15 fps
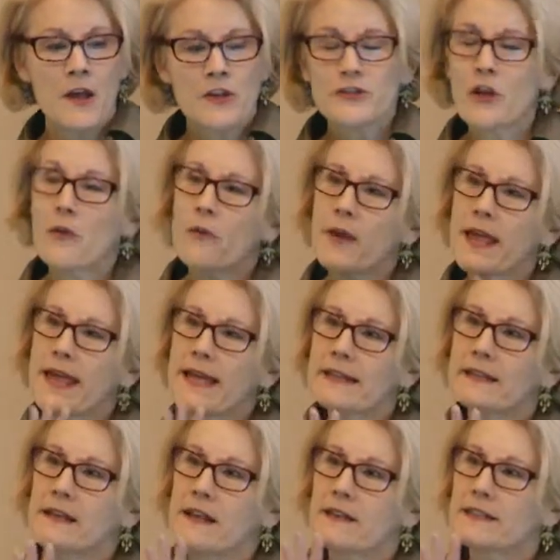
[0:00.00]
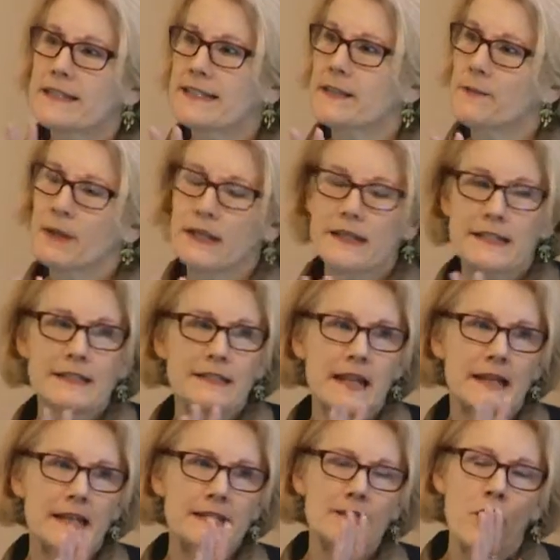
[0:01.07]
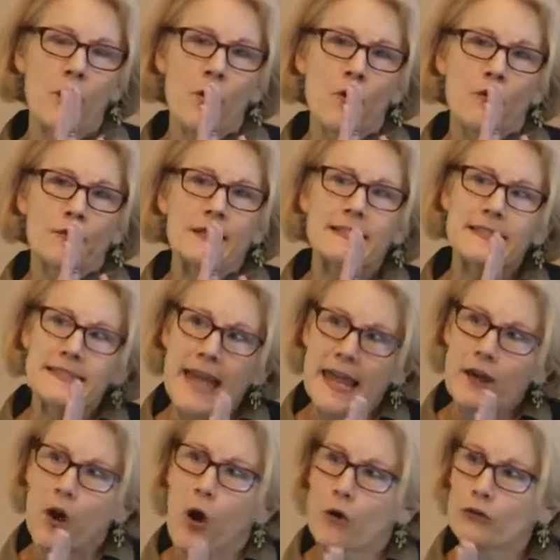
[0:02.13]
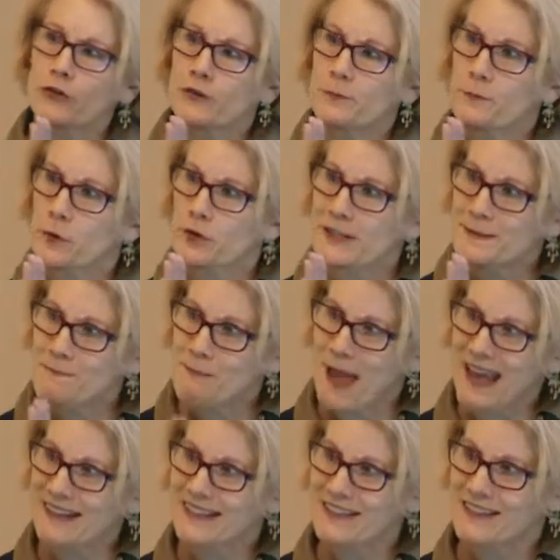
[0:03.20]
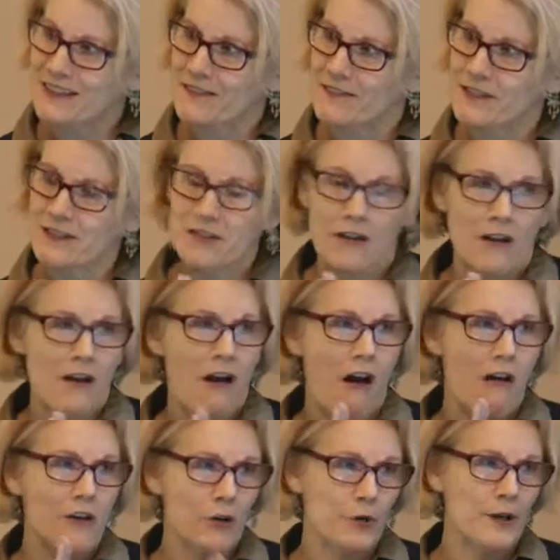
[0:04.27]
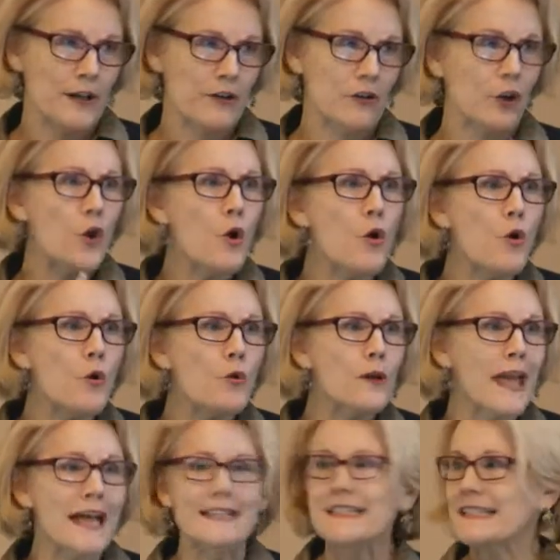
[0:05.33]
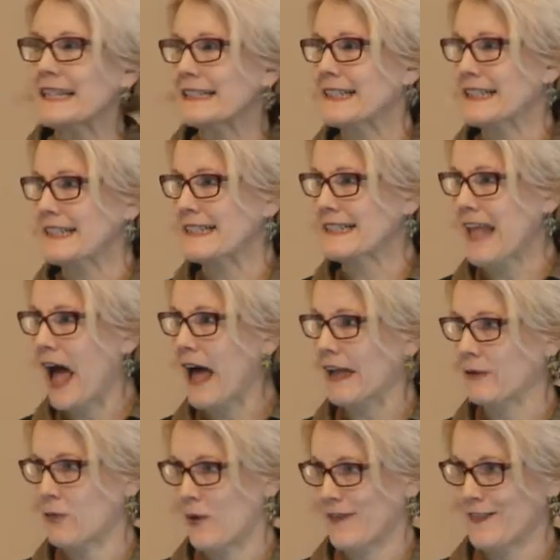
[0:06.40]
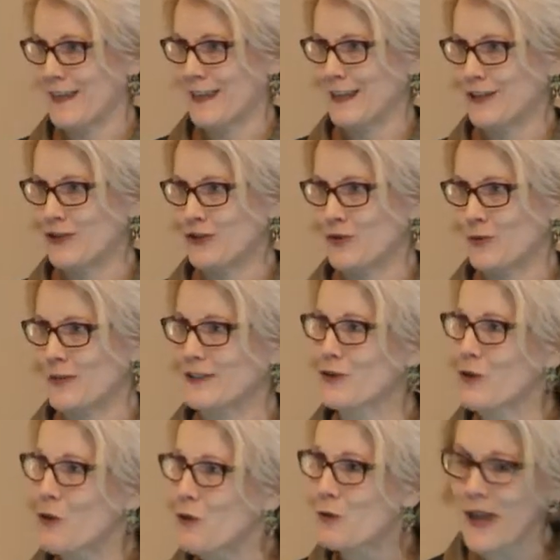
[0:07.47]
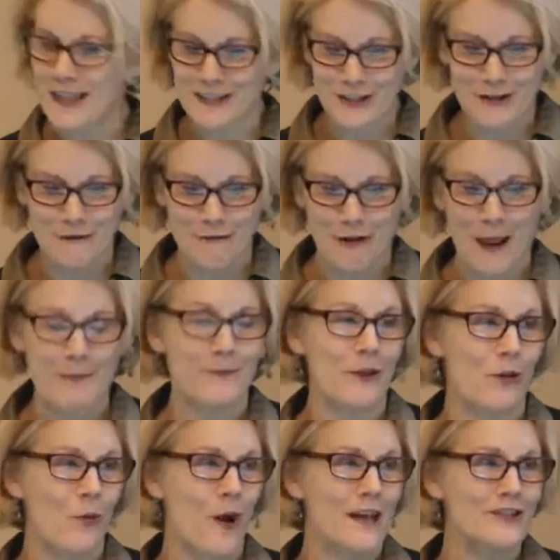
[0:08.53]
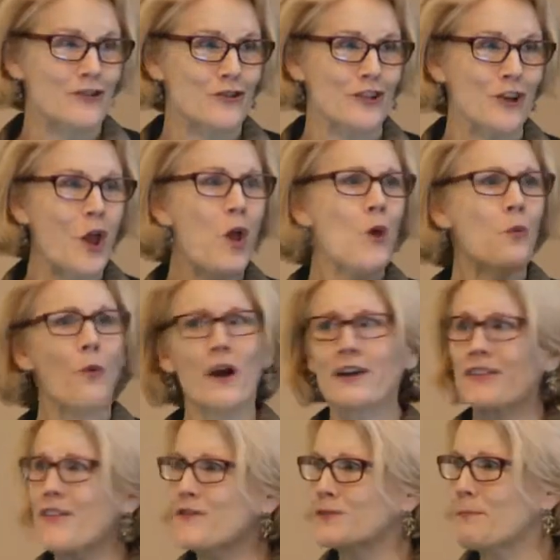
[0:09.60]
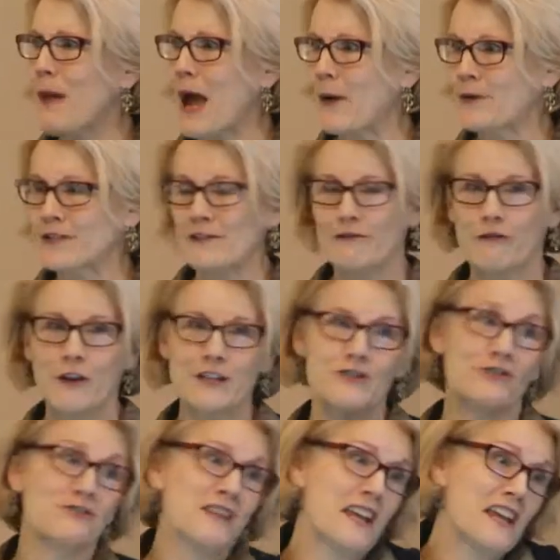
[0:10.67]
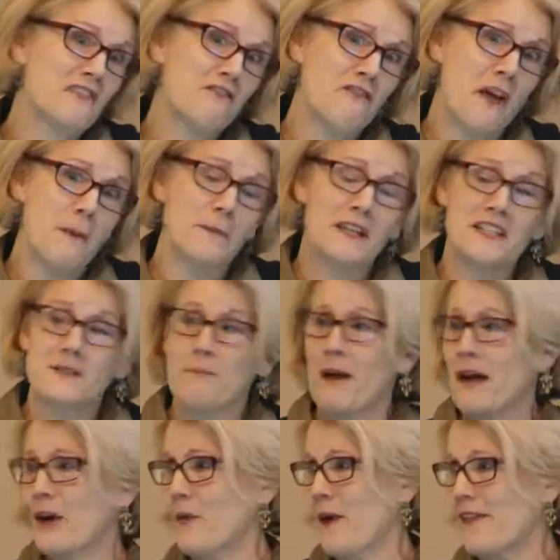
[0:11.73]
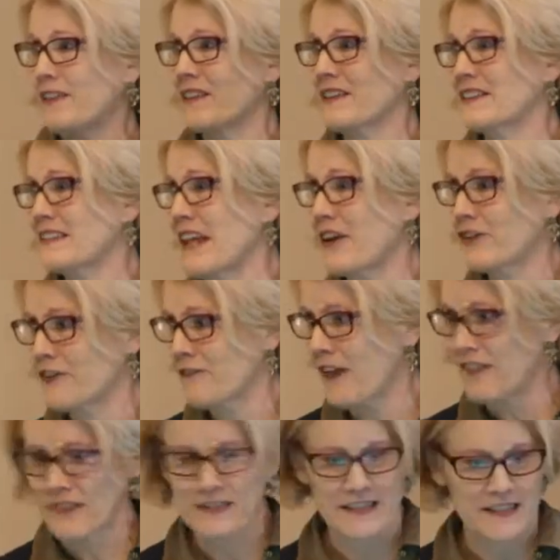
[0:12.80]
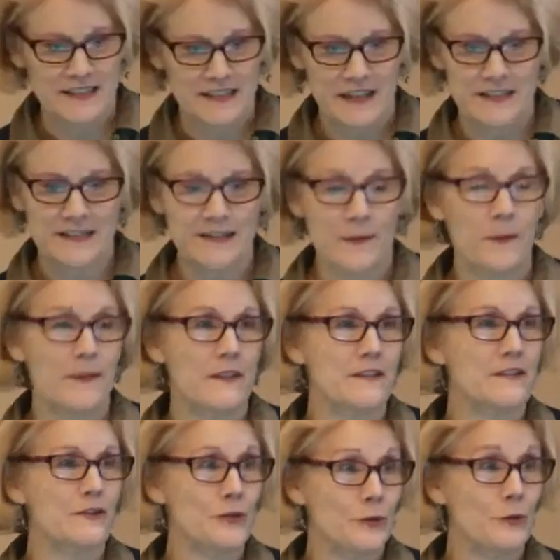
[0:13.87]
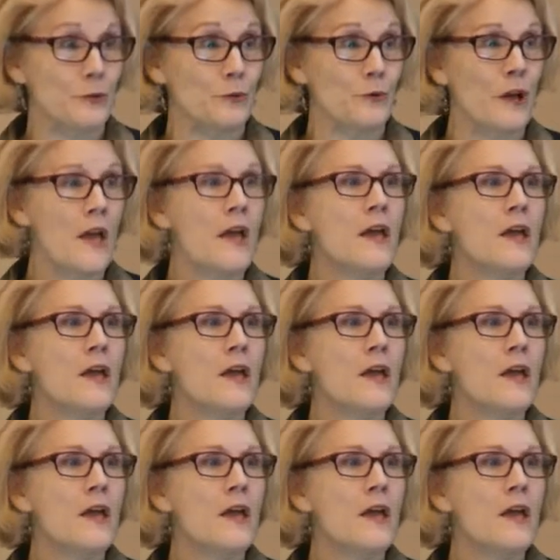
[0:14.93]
So in disability studies, the stakeholder perspectives are critical. Who gets to decide what the issue is? Who gets to frame the question? What are those power differentials? Again, feminist bioethics, narrative ethics has done some of this too.